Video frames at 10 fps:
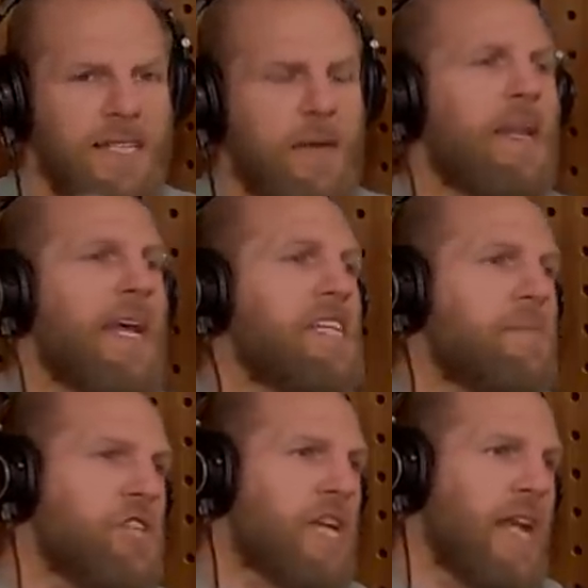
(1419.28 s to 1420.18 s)
intimidated to
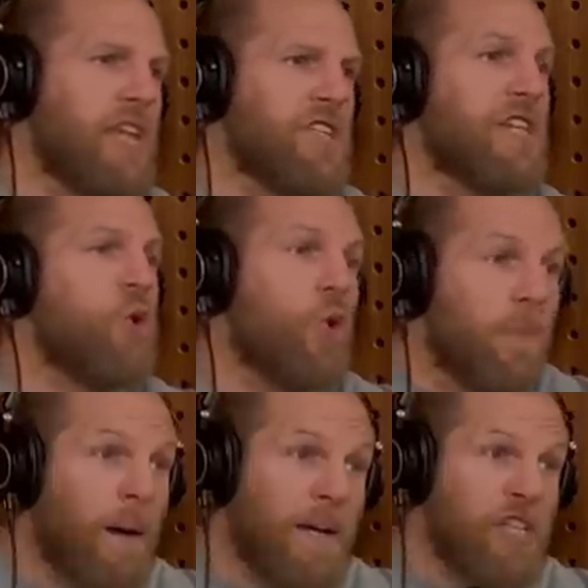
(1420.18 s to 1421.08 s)
be challenged. They talk
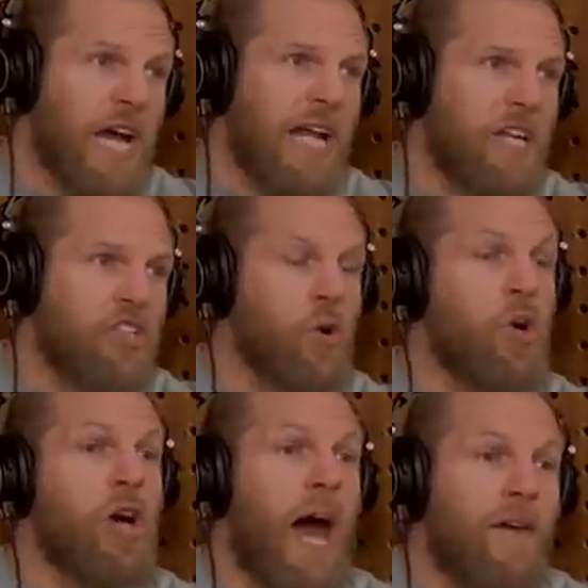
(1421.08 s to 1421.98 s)
about being challenged or
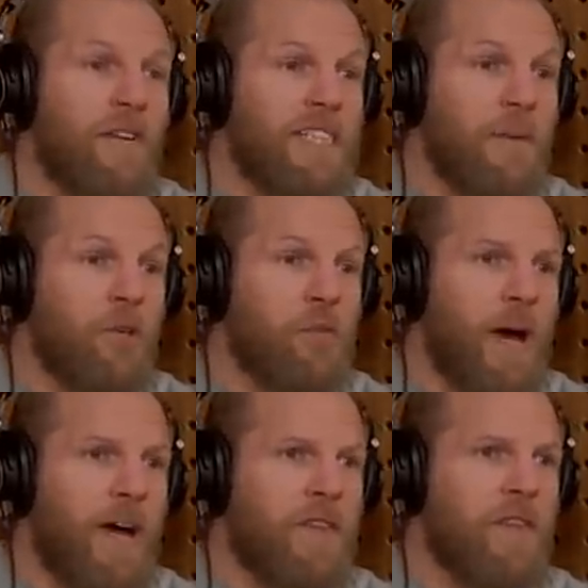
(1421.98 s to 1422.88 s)
having someone who's
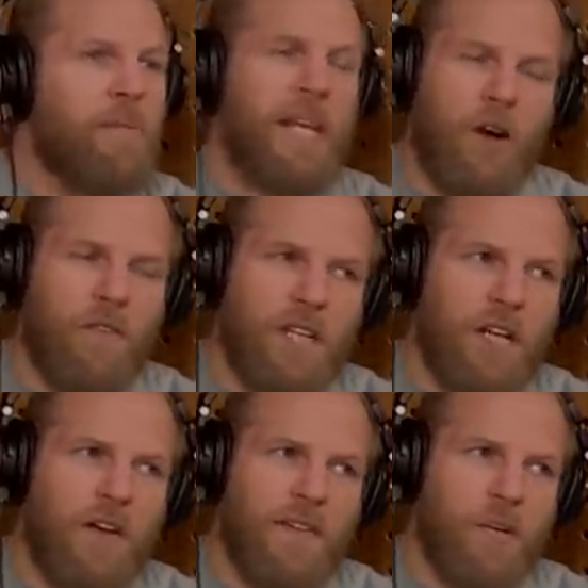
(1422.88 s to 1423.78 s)
better than them, but they often
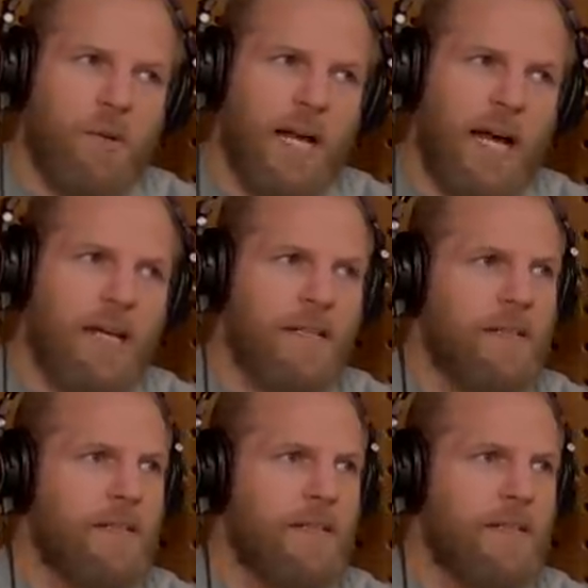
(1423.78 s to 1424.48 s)
can't deal with that.